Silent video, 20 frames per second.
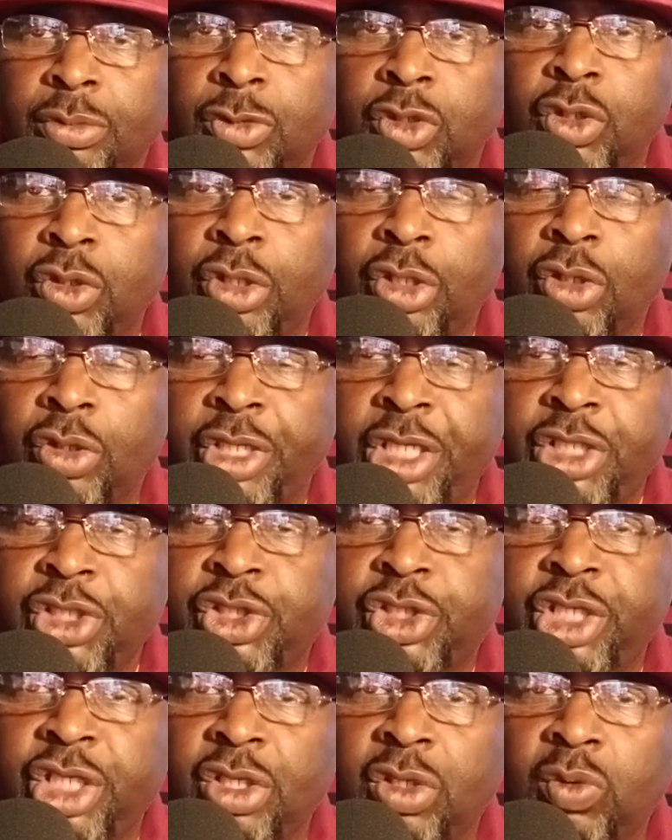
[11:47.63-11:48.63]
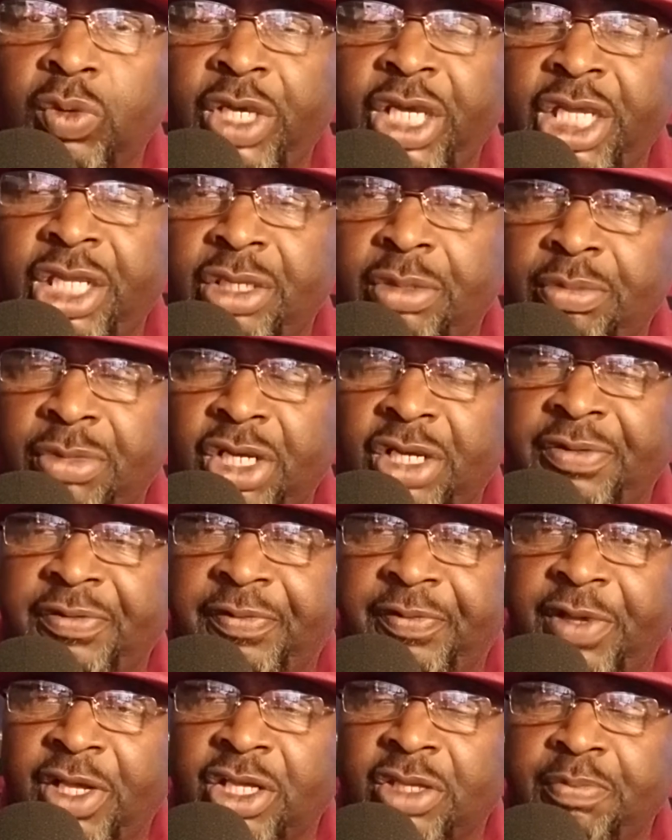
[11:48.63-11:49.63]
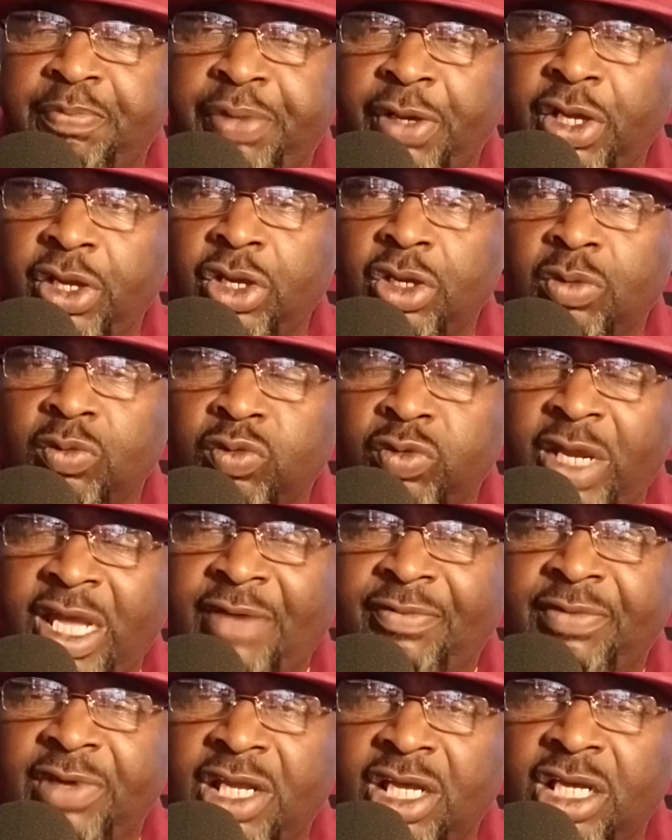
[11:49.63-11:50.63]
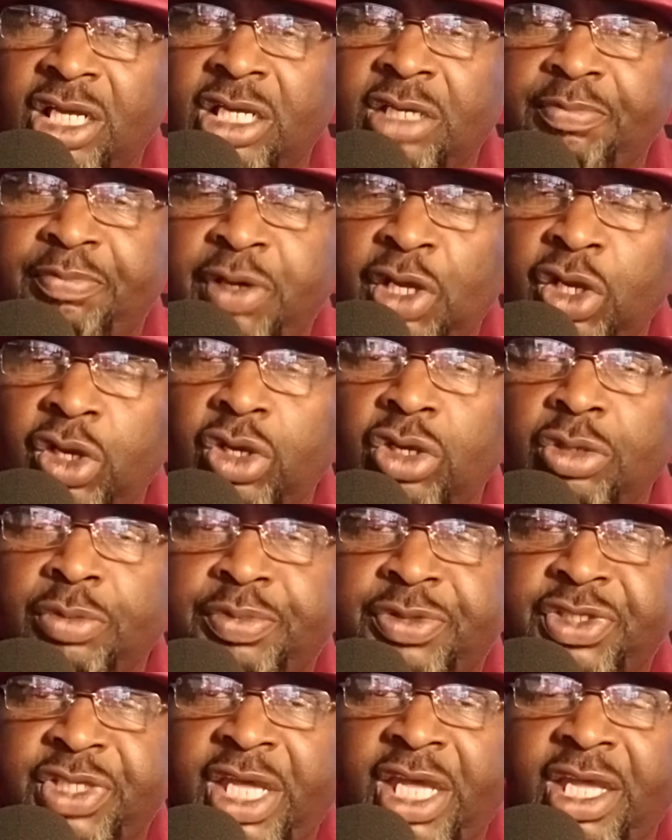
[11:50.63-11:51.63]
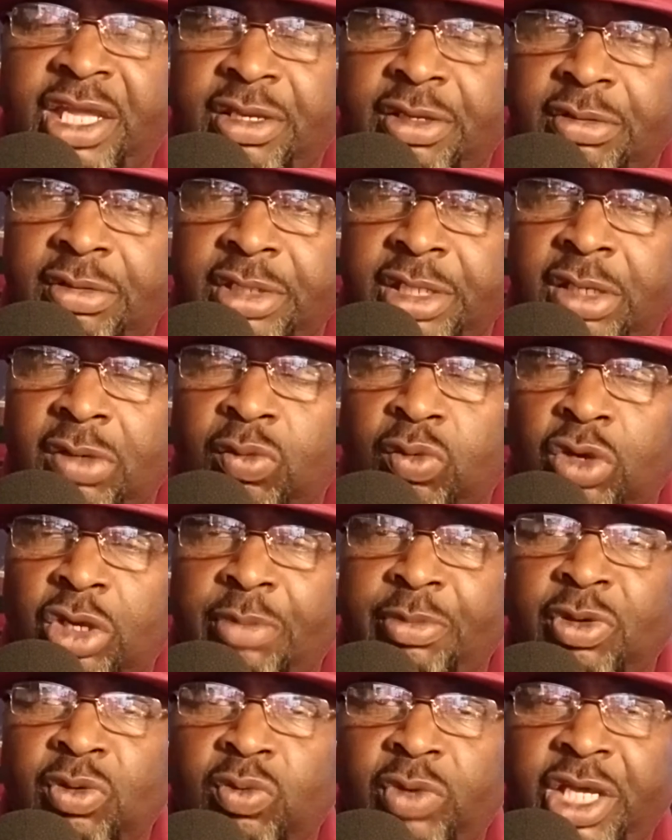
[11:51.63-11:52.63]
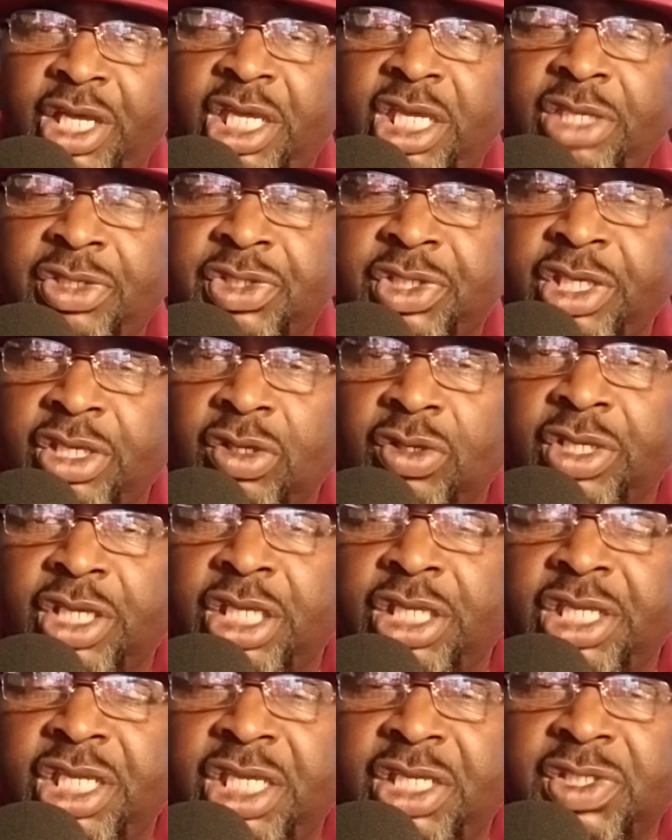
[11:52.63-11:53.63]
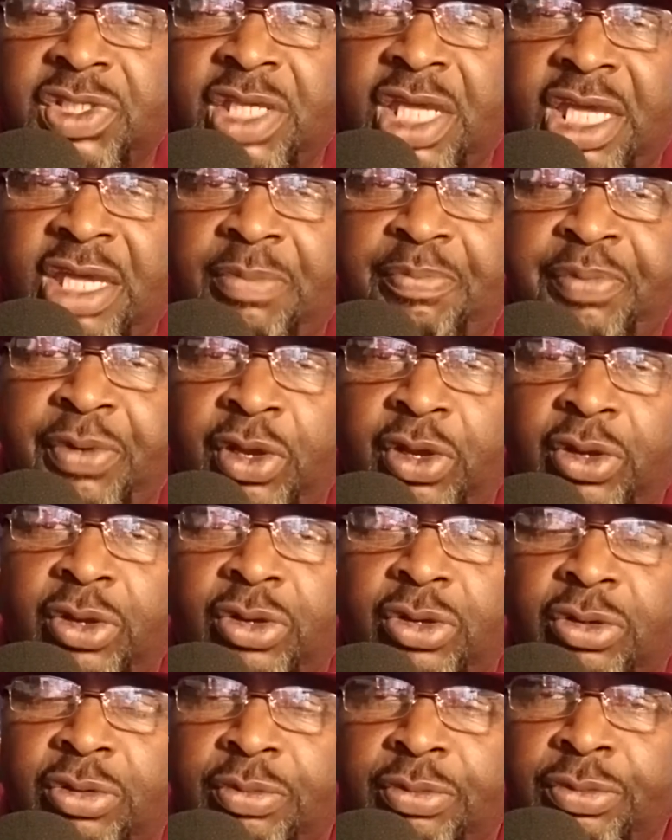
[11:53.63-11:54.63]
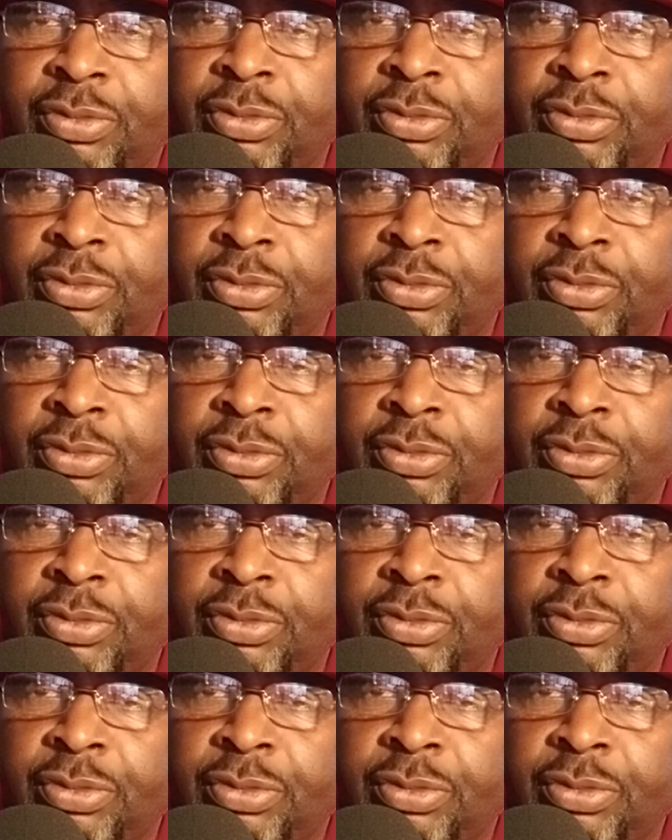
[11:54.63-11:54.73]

You know, he's still wearing a motherfucking perm, Revlon perm set that a woman wear. He's still getting his hair perm.